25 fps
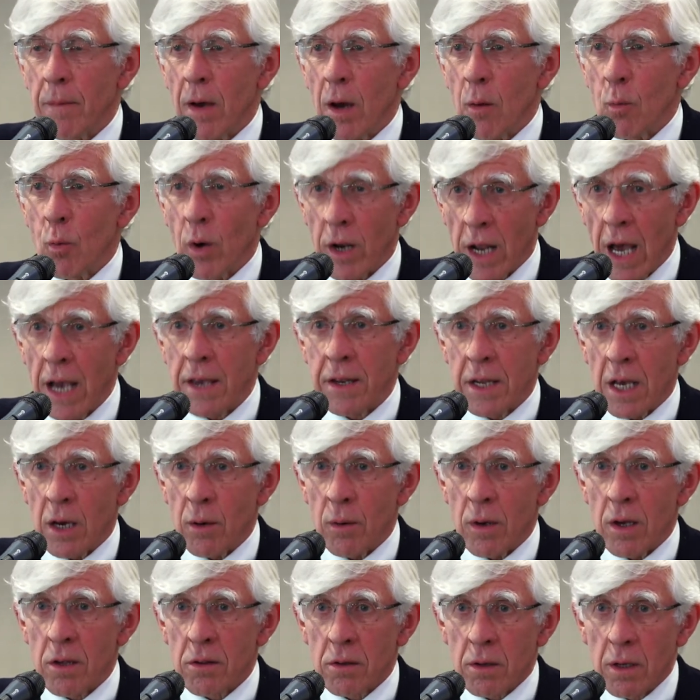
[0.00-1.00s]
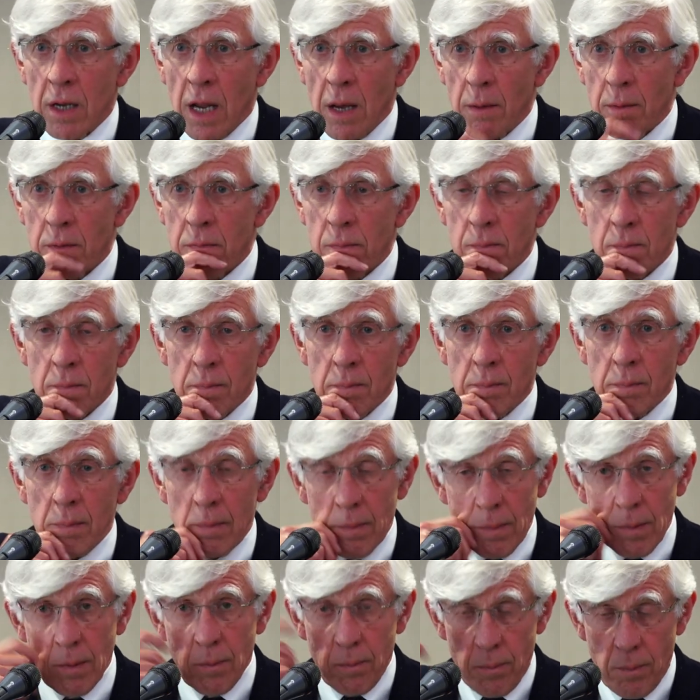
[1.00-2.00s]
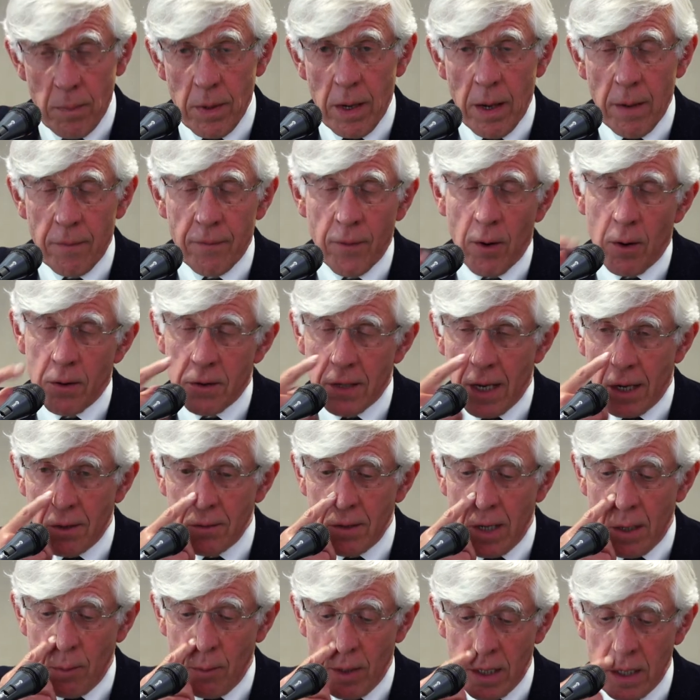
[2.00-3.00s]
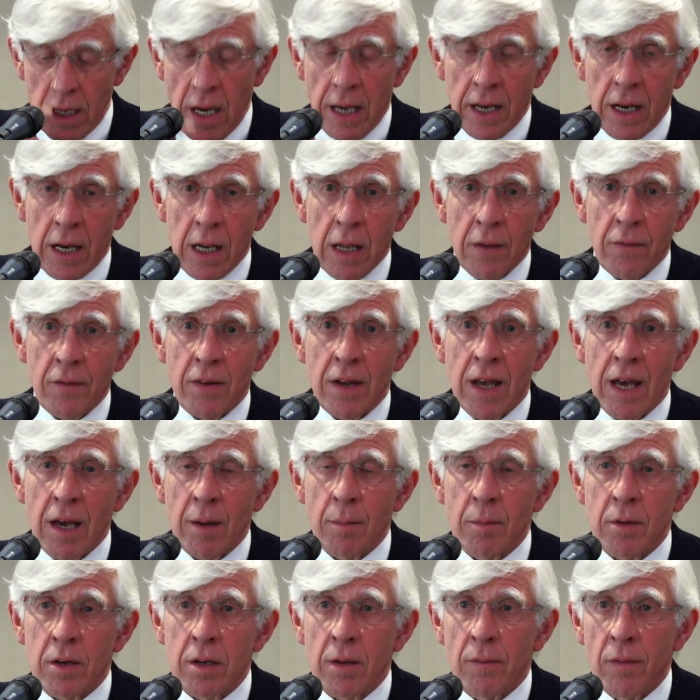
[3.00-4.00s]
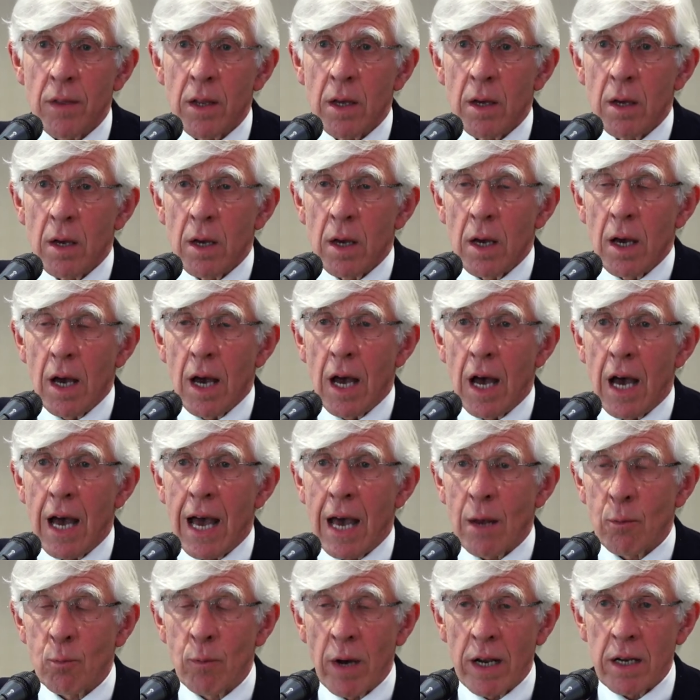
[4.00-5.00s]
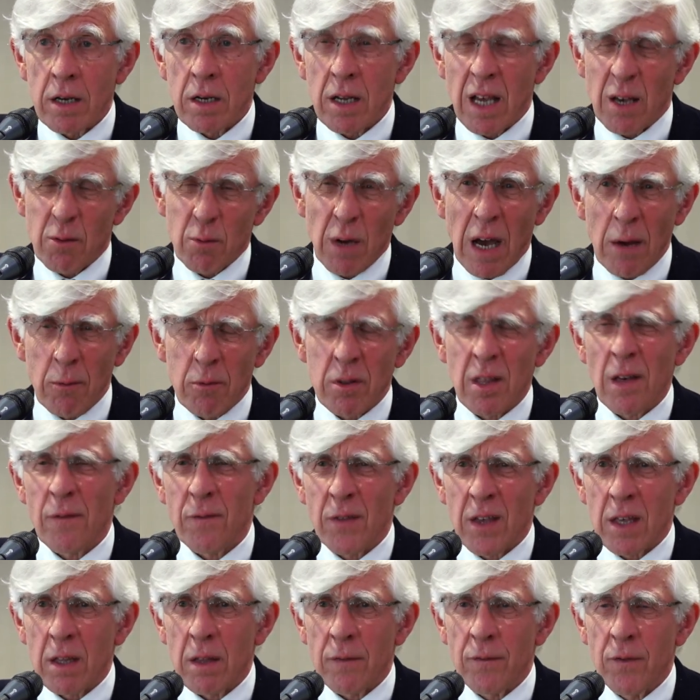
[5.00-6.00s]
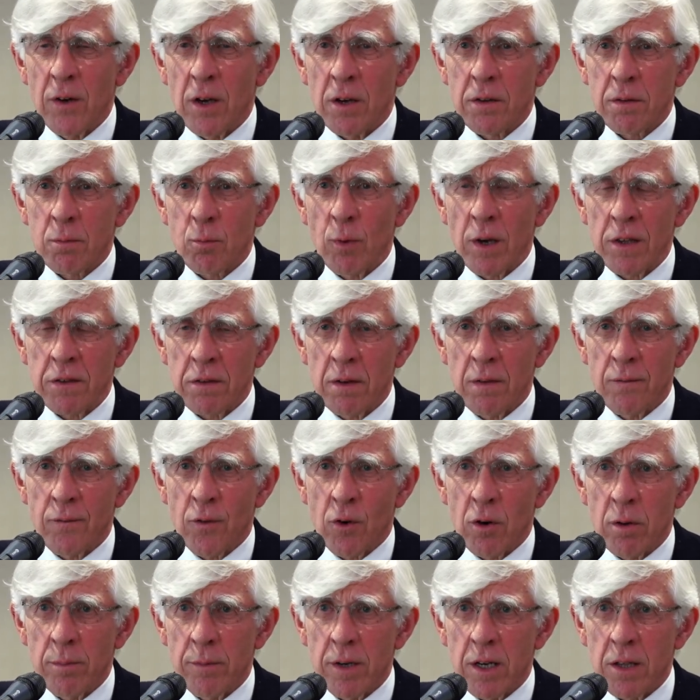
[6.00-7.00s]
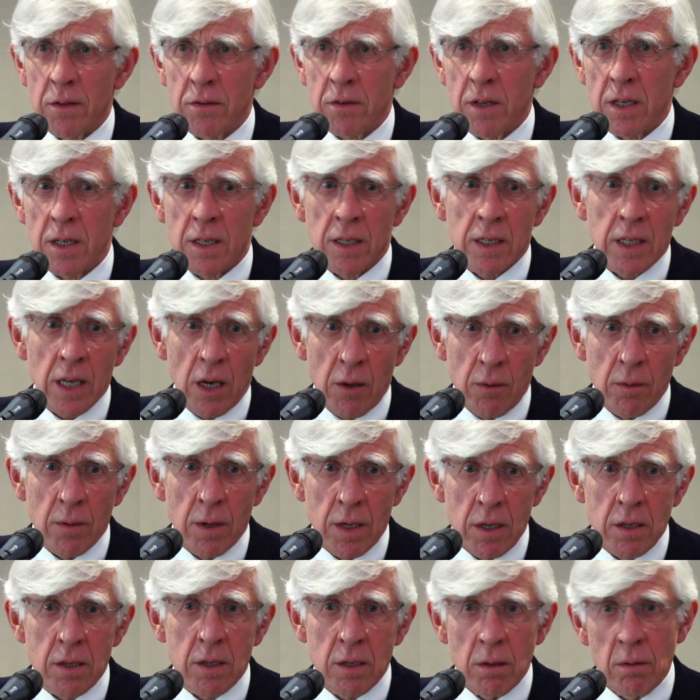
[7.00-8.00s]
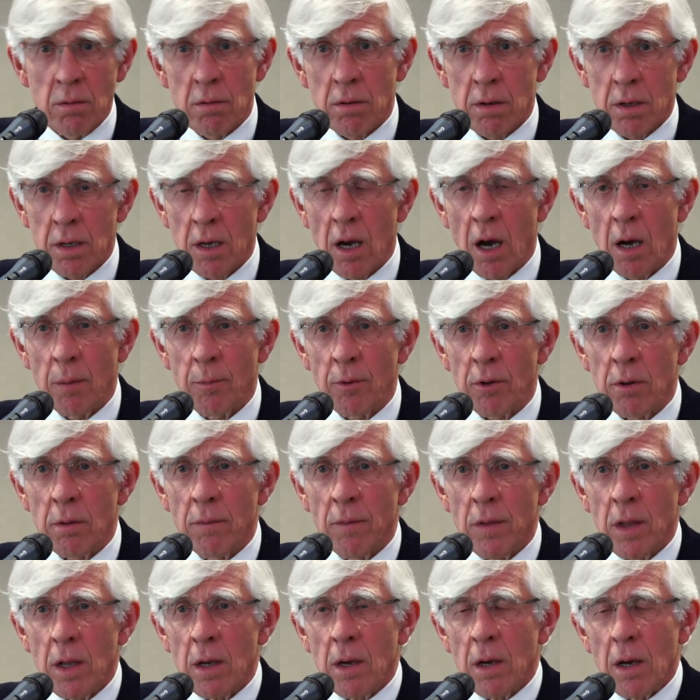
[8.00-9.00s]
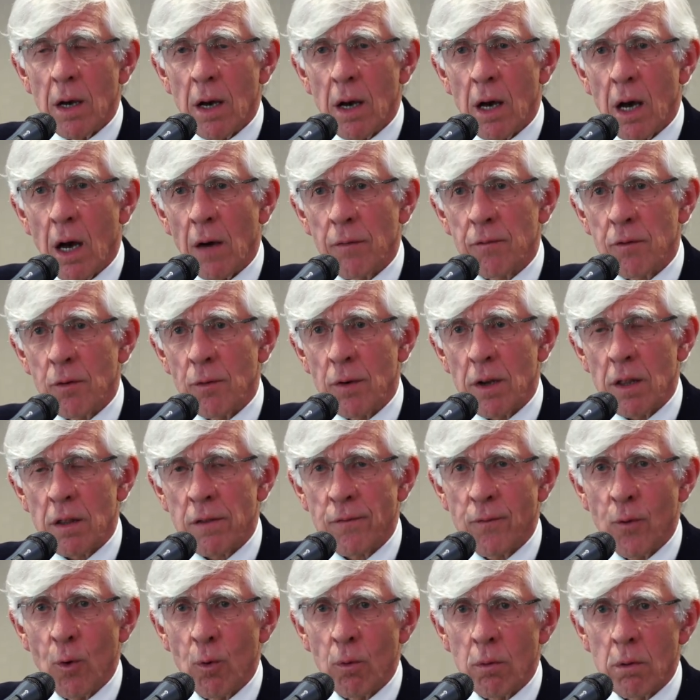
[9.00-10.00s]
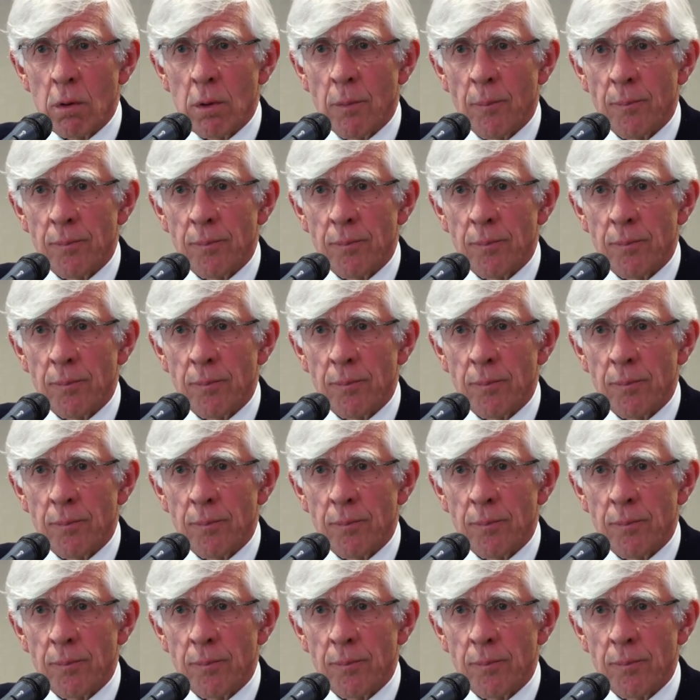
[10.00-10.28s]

What I know is, because I was Foreign Secretary when 9/11 happened, and I was, I think, the first Western foreign minister to go into Kabul after its fall,